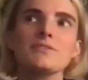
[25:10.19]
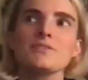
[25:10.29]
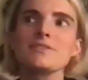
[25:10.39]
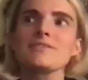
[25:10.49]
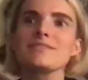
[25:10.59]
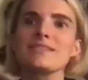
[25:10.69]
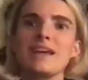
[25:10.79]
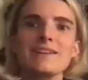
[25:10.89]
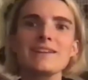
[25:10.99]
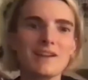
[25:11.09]
just
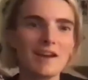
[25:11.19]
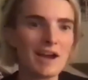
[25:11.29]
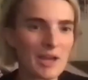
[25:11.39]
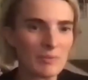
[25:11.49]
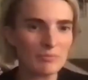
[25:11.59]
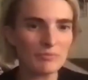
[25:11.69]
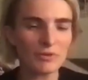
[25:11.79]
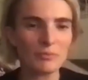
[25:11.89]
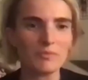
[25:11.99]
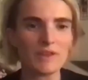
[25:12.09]
take time
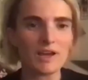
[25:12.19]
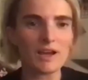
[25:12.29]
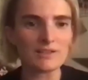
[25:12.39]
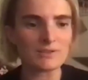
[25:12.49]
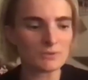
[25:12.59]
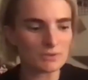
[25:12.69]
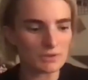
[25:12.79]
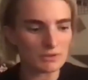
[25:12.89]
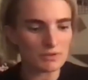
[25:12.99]
from the hustle,